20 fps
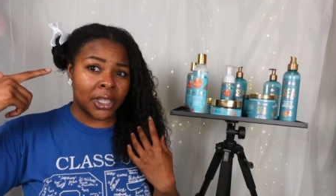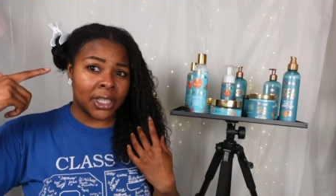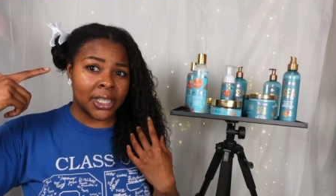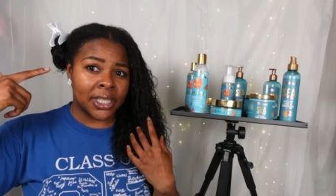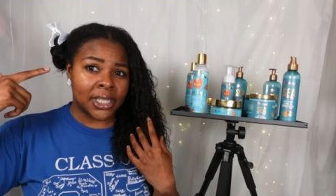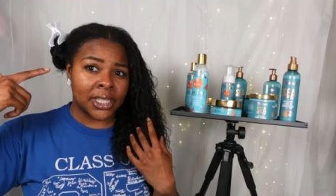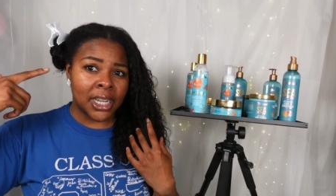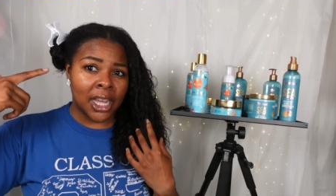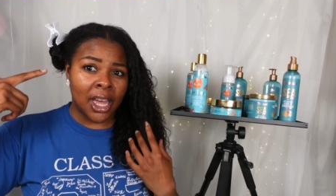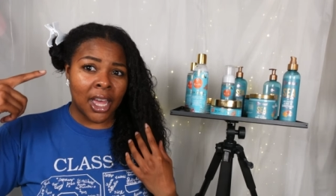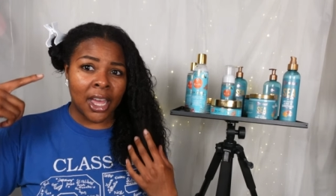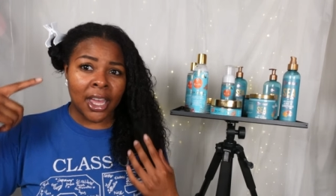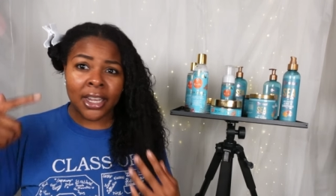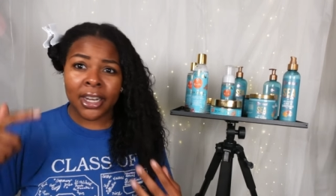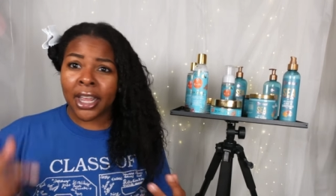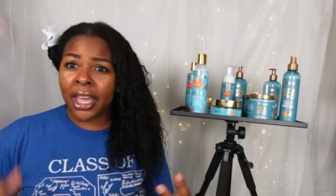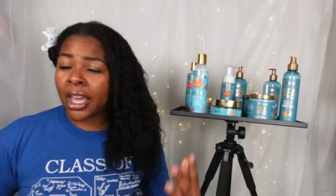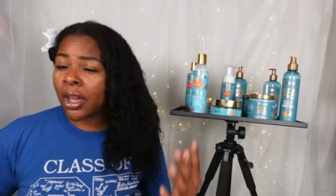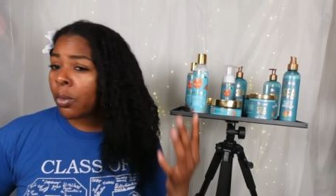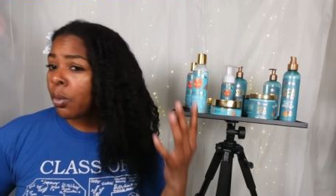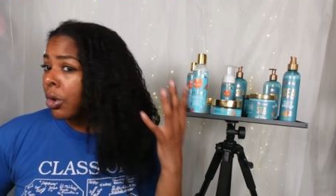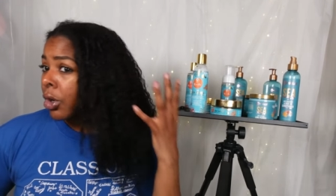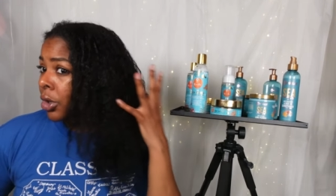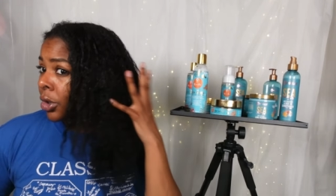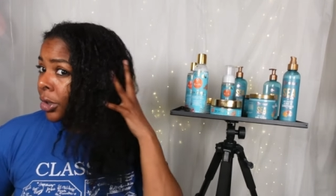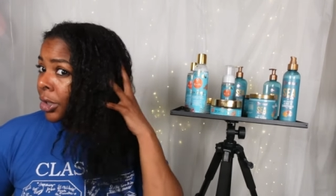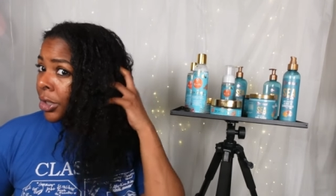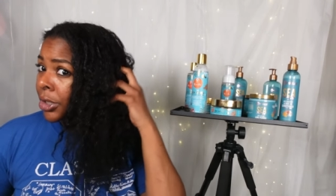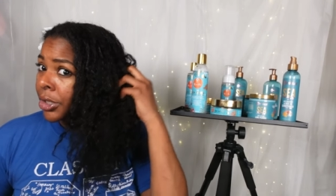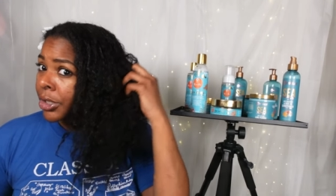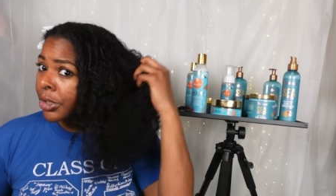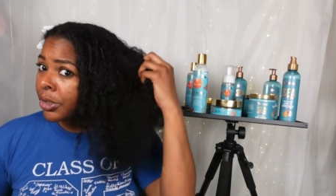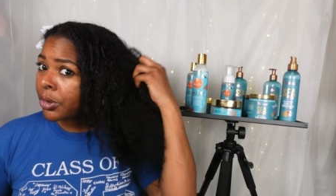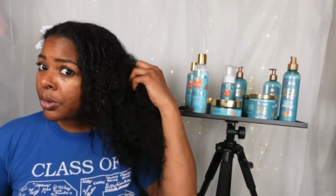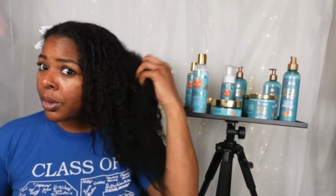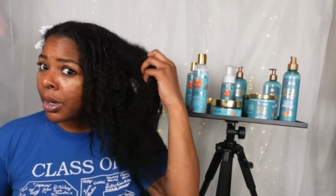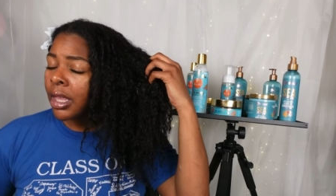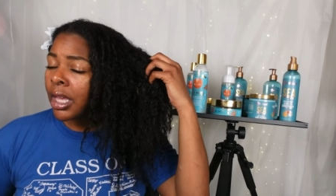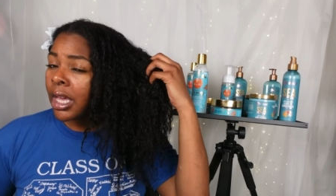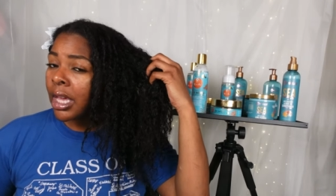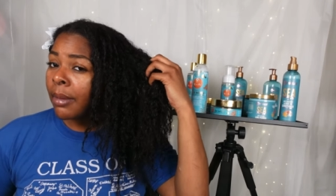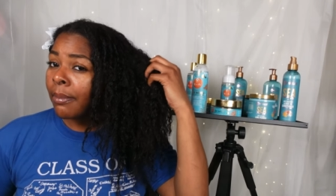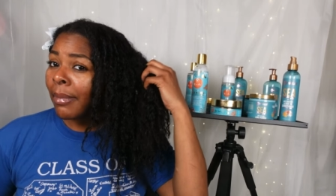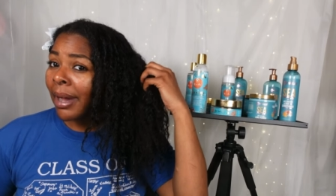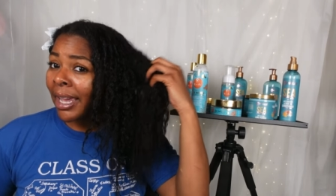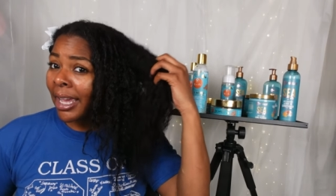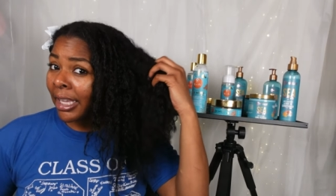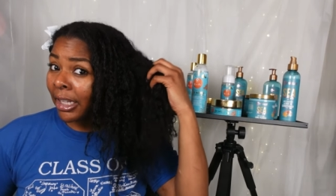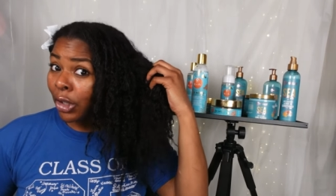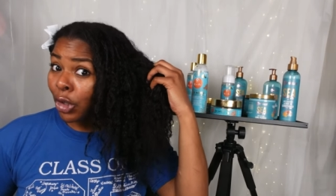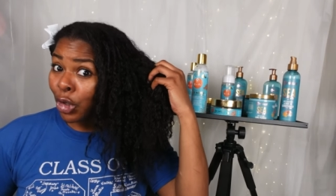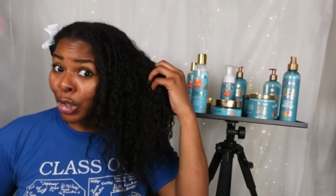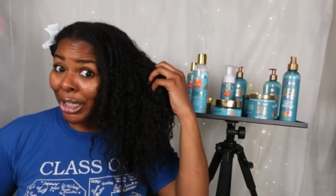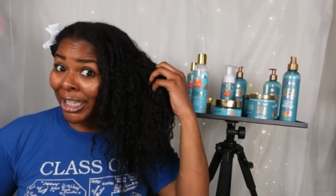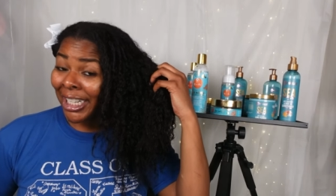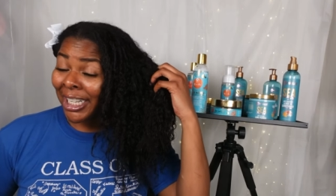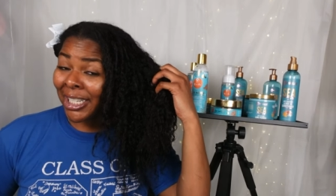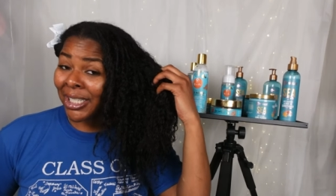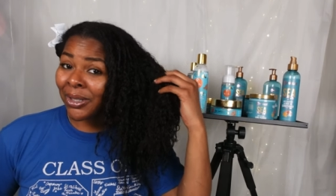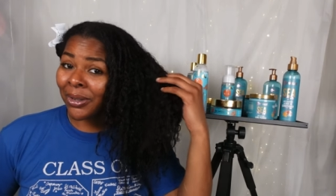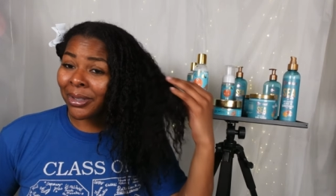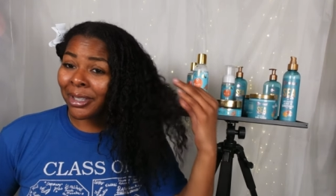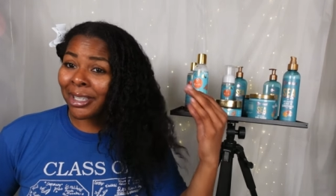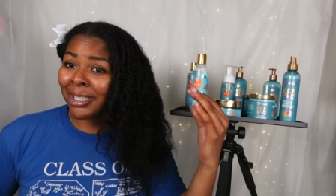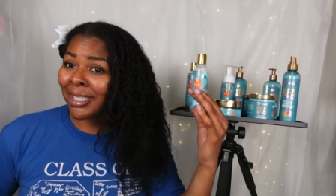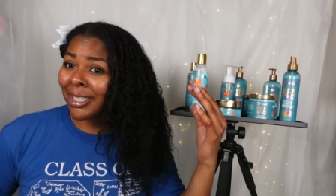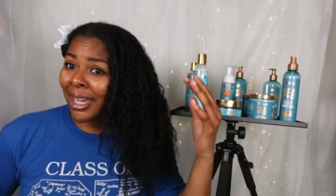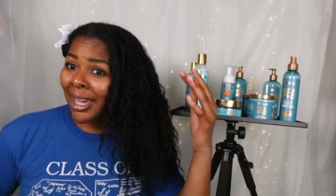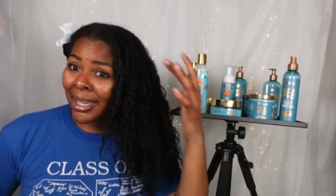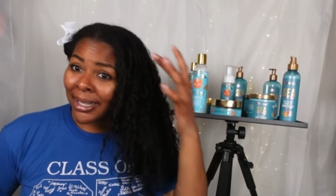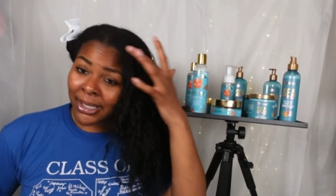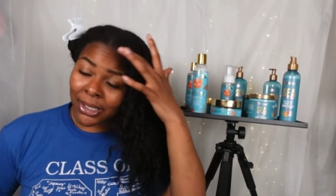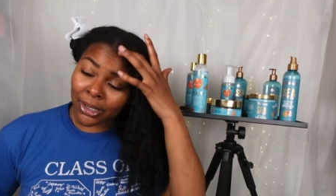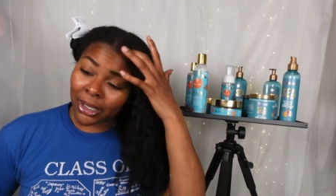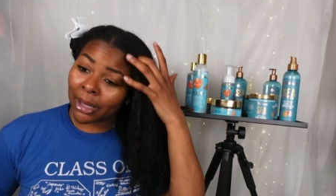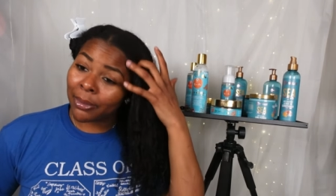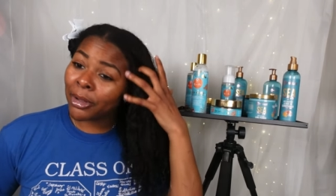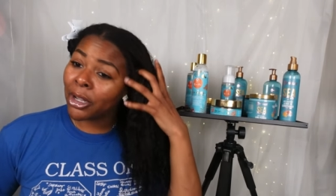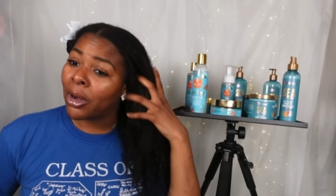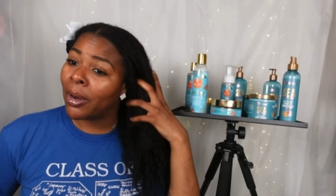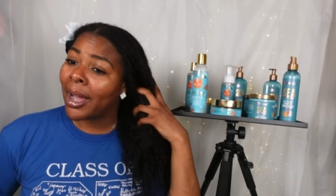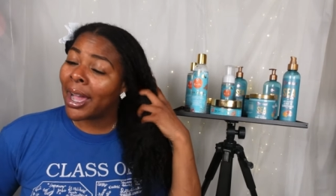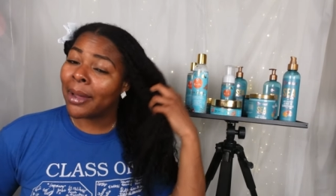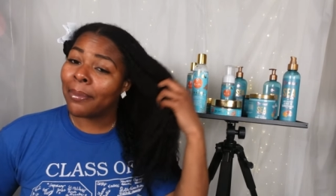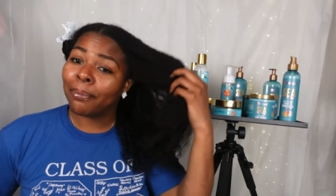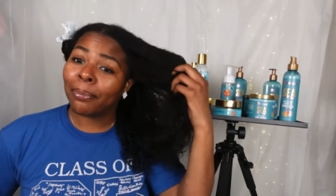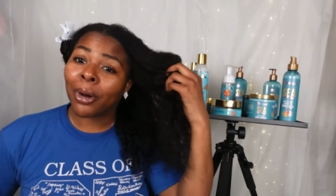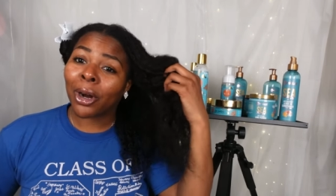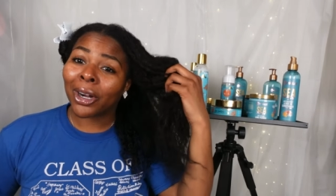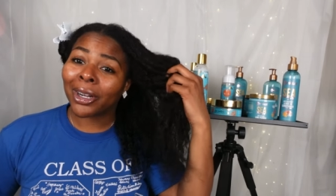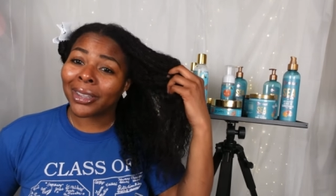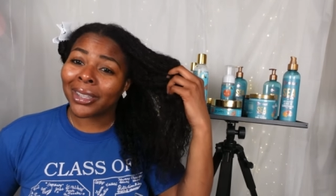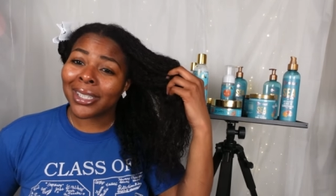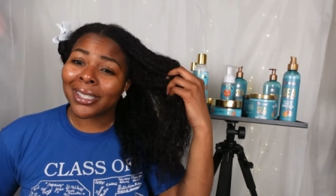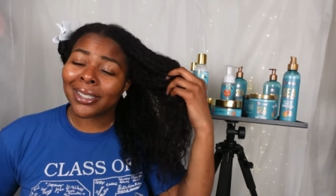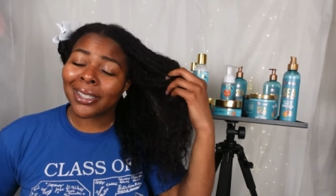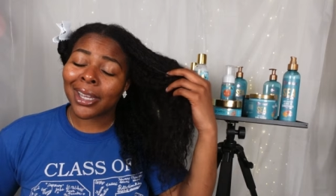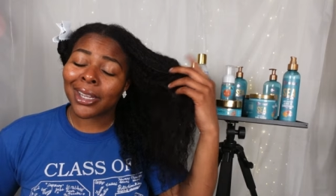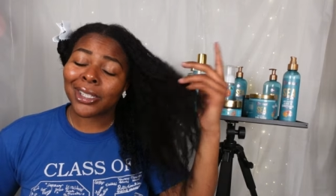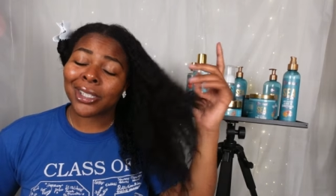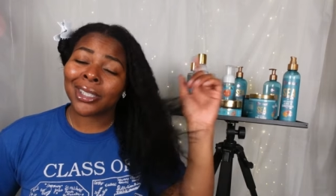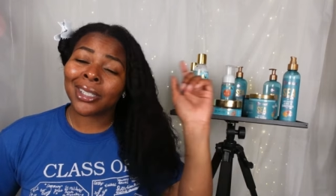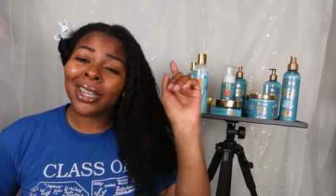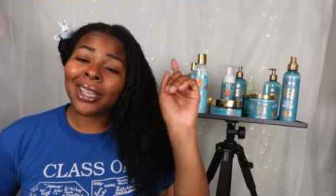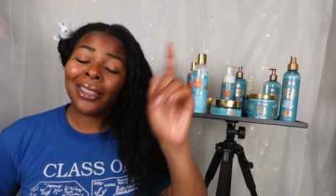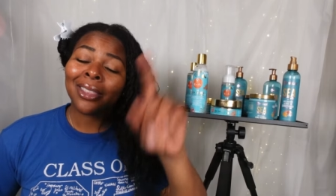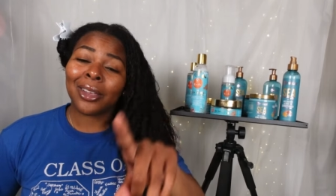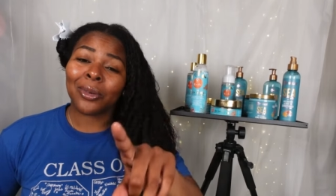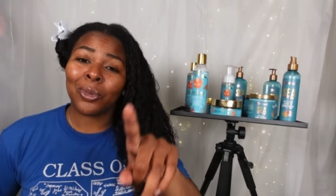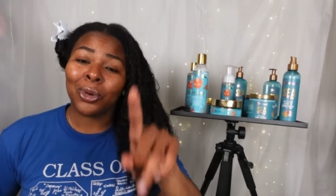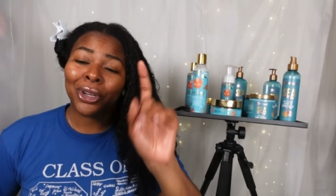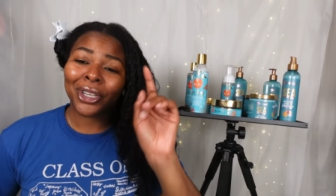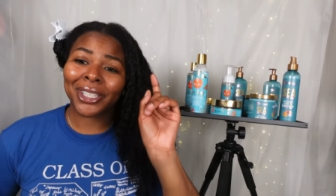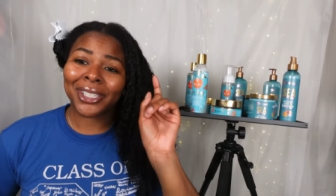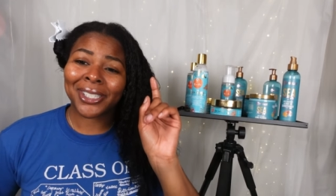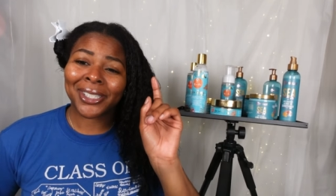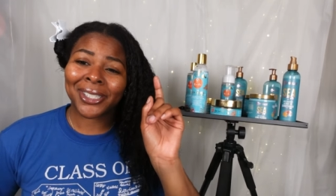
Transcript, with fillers: this side, and we're going to do the Organics on this side. So let me go ahead and part this section, and then we'll get